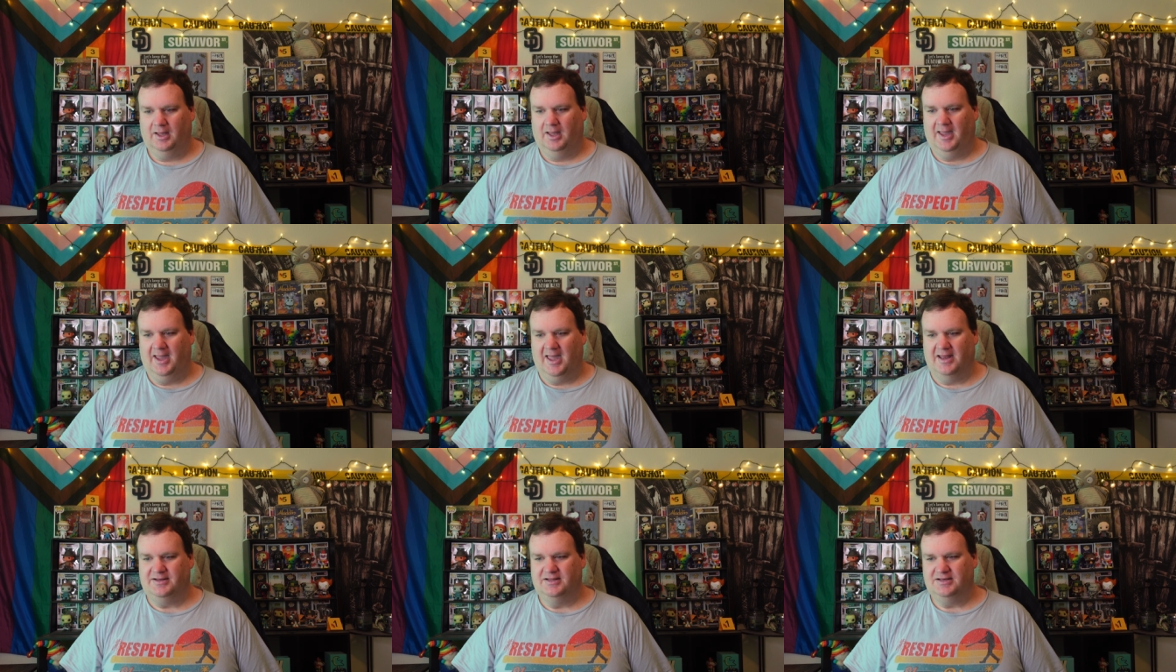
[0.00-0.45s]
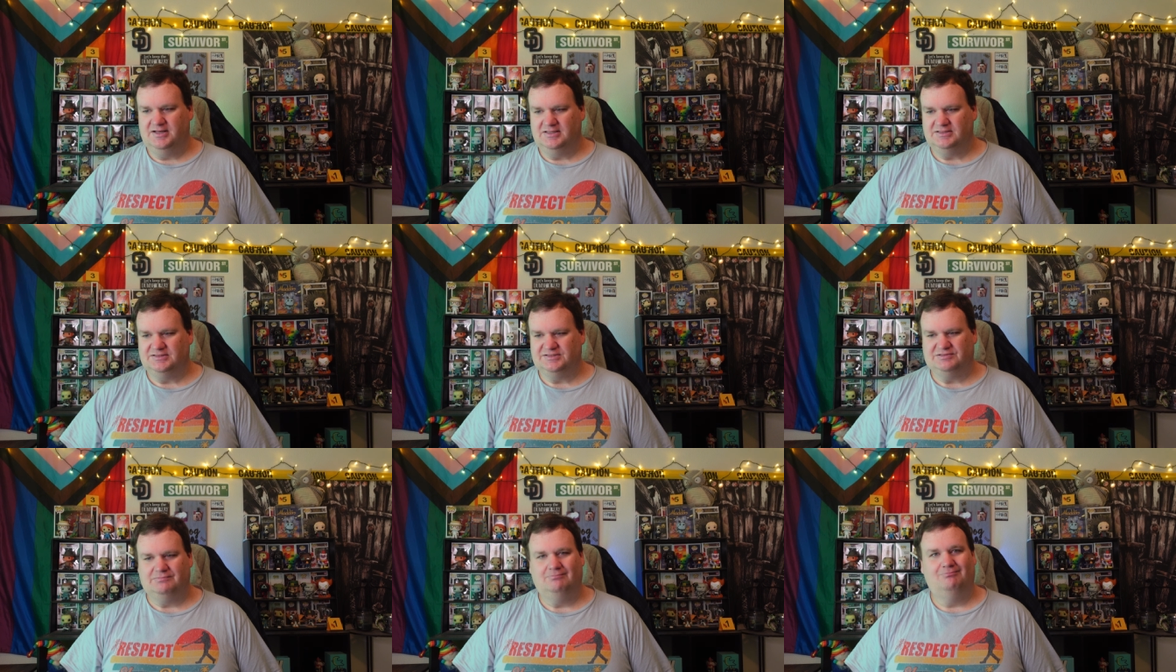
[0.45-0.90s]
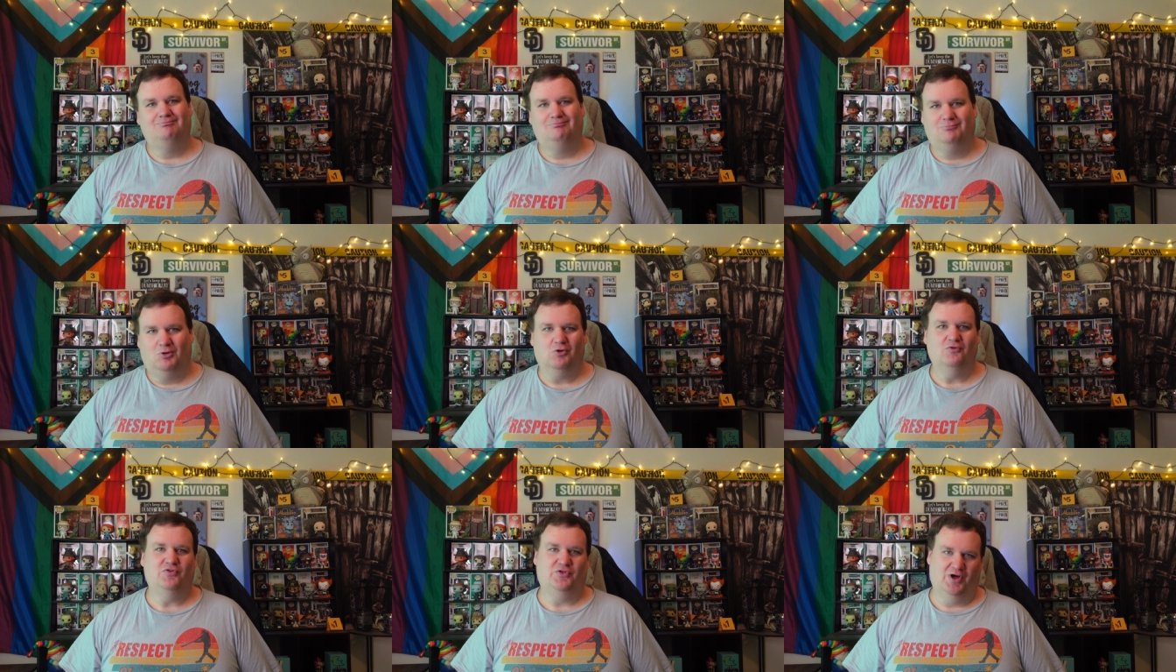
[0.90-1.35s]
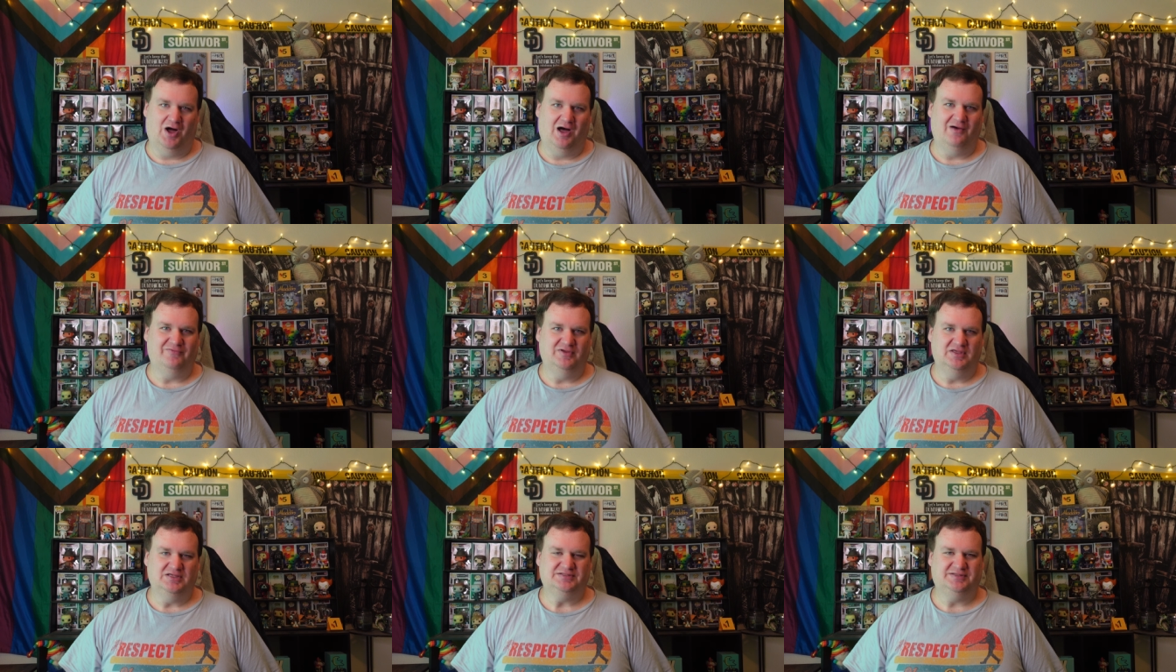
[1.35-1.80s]
And it is more than
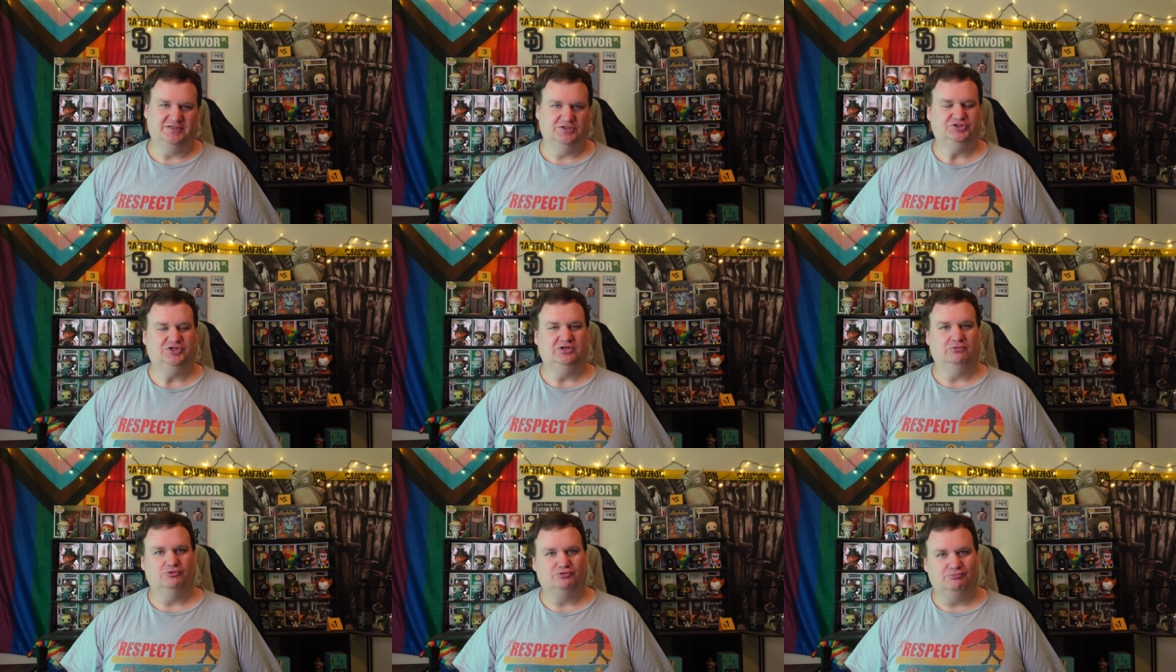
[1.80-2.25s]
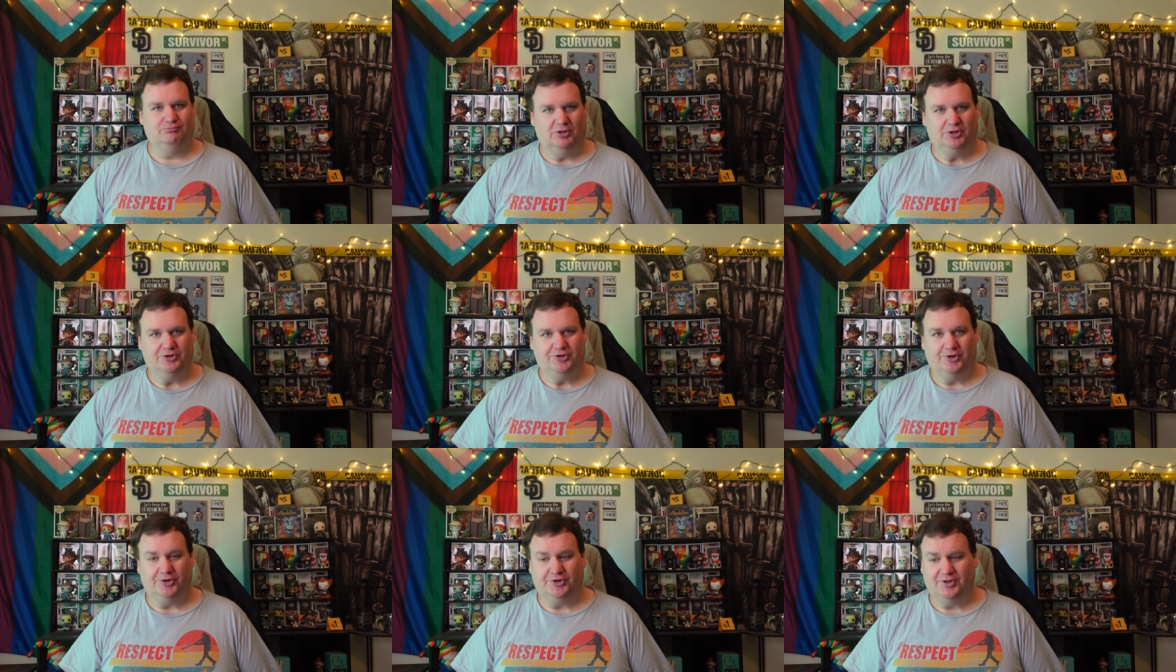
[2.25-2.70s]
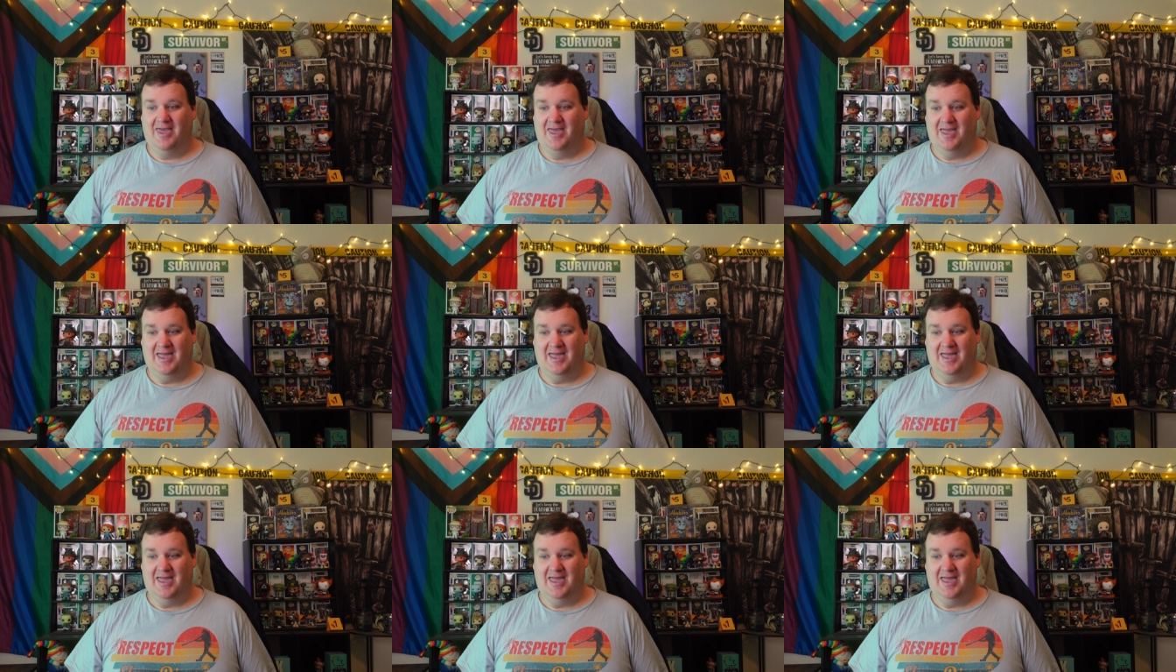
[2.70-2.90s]
obvious that she was murdered,